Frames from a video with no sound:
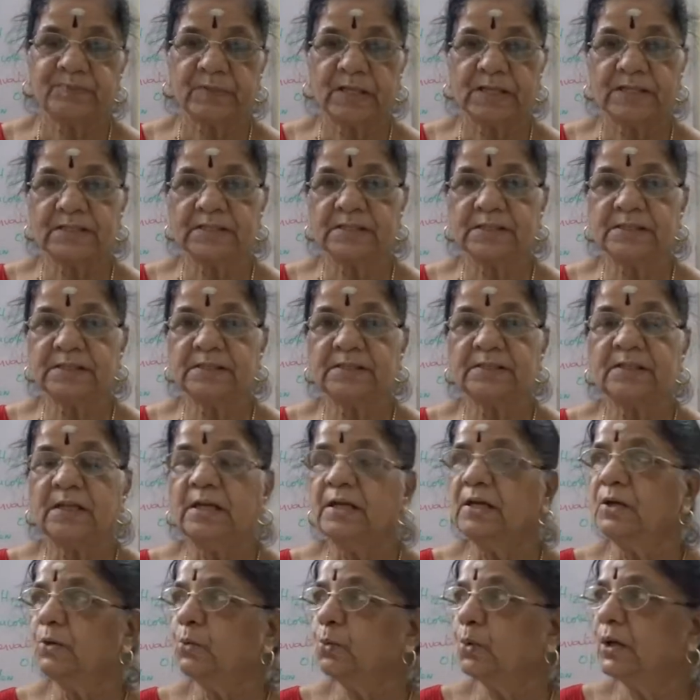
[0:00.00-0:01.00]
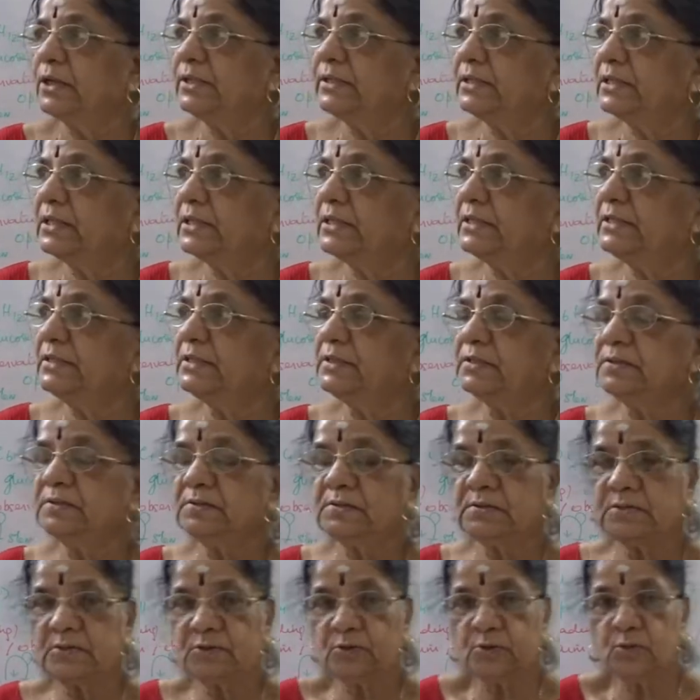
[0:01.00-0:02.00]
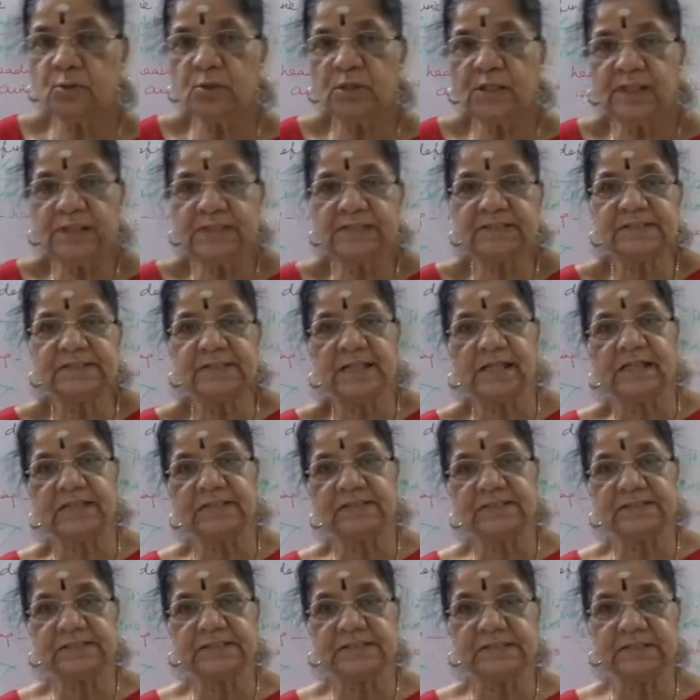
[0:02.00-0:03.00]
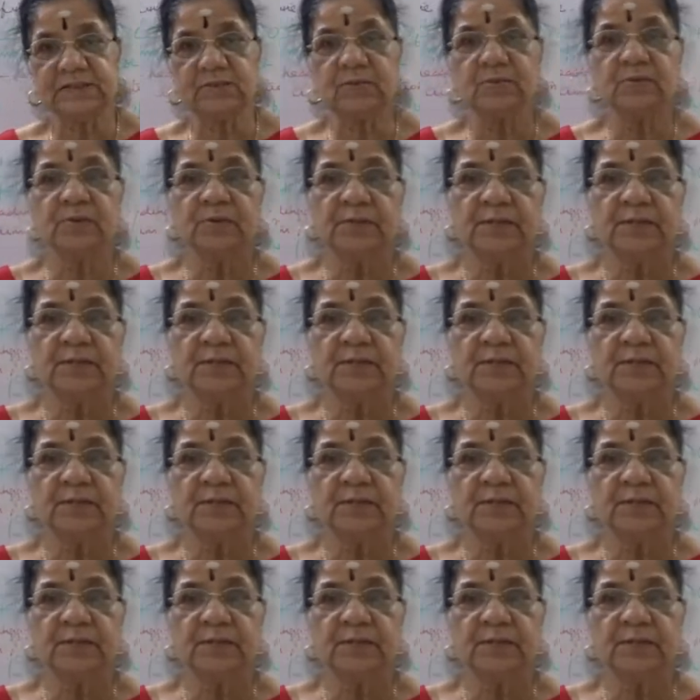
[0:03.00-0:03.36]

And then one line, two lines answers or